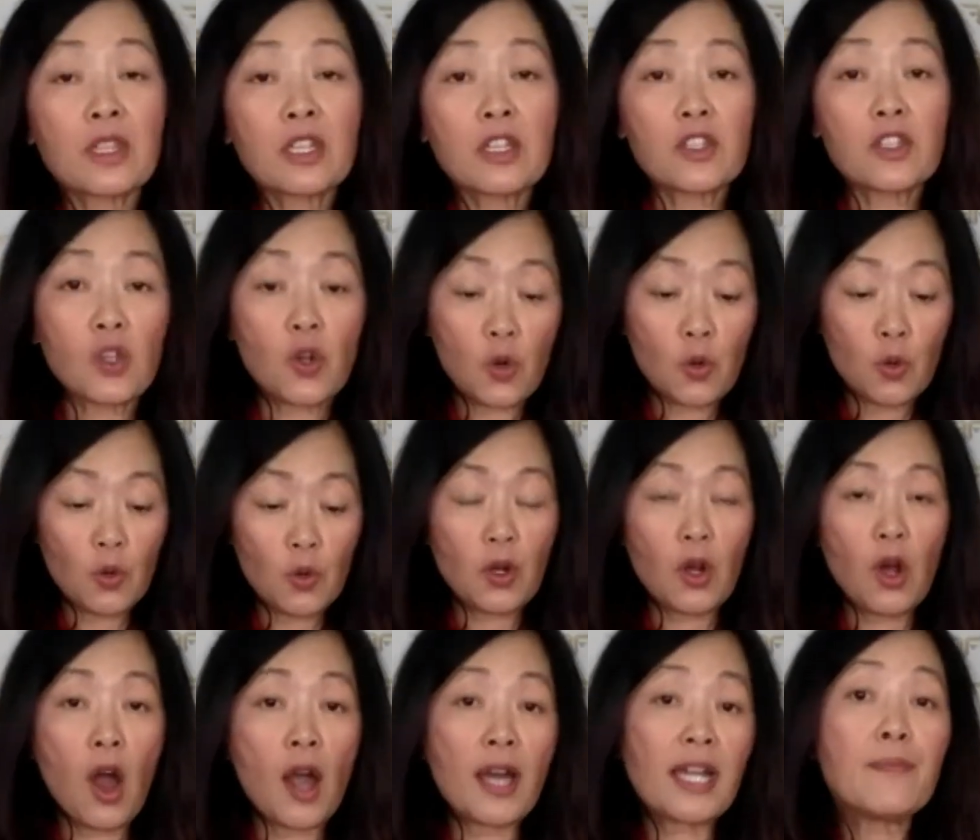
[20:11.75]
So
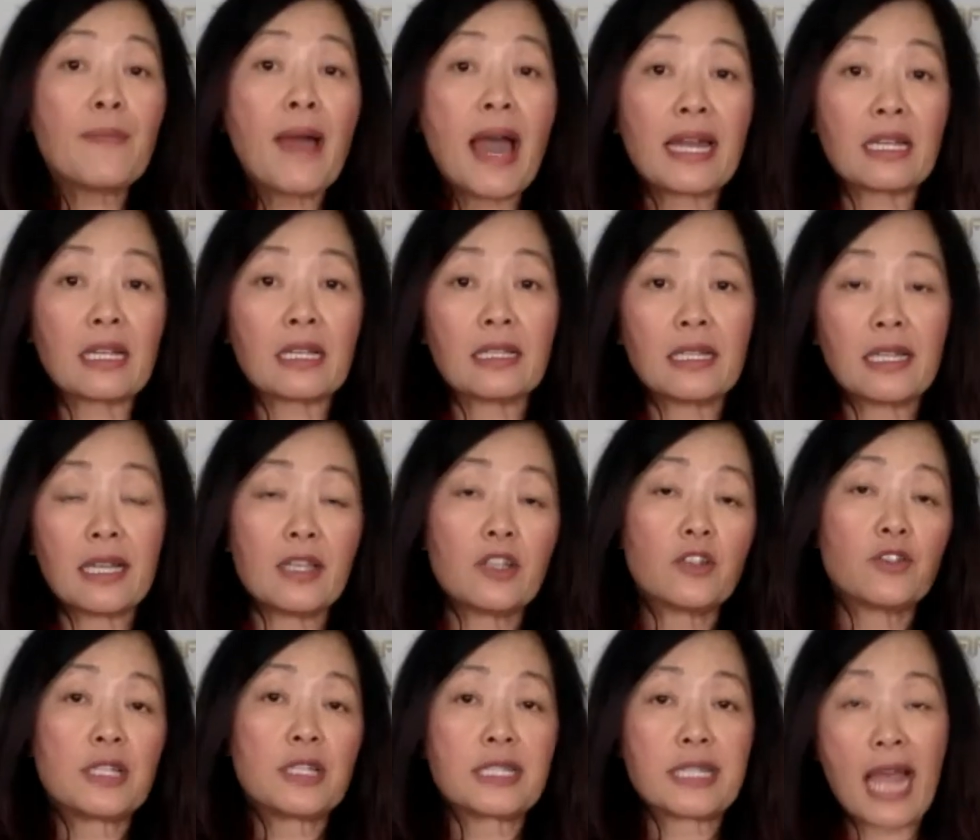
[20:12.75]
automatically
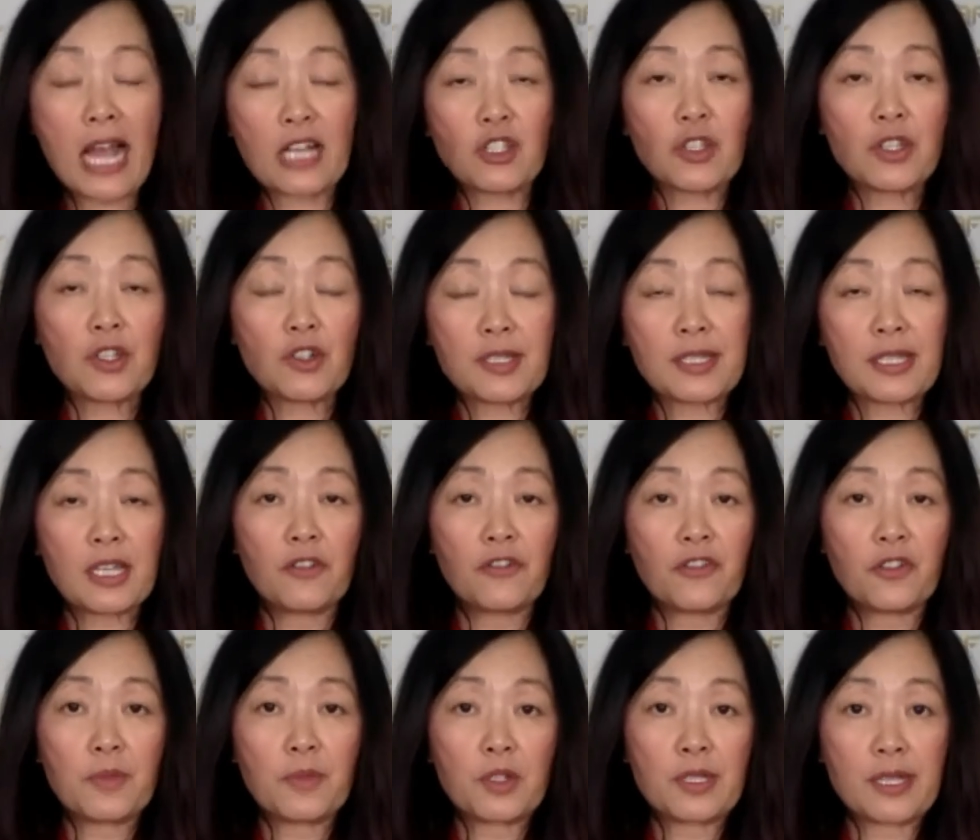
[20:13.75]
you're detaching yourself
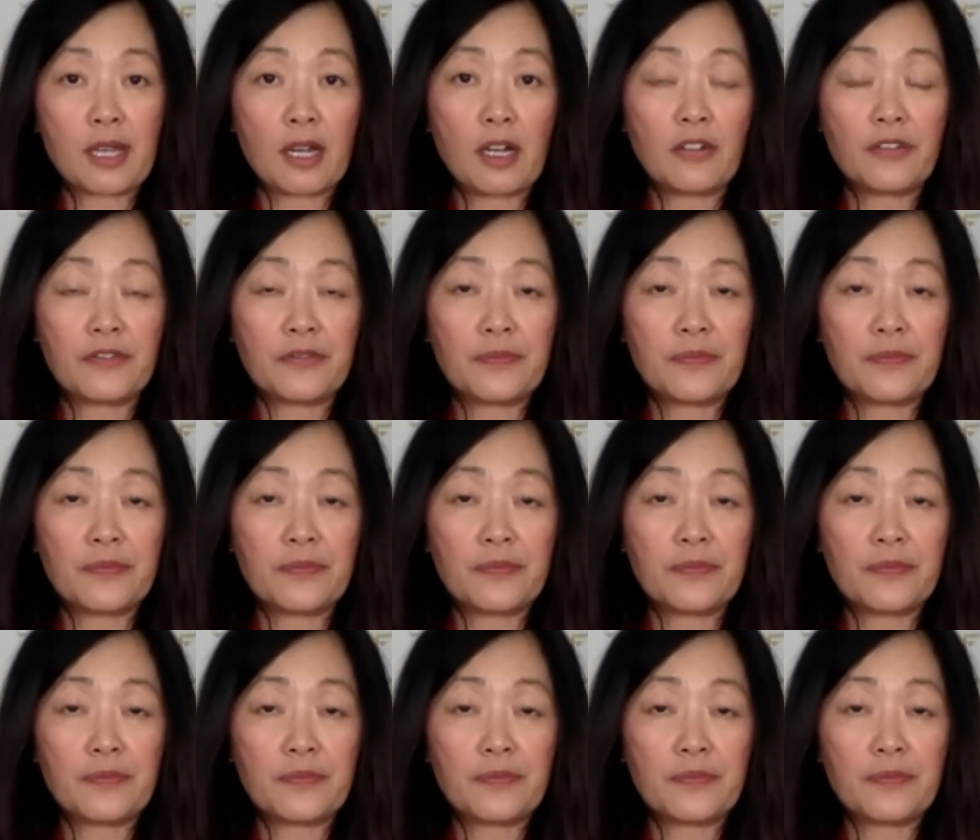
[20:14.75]
from yourself.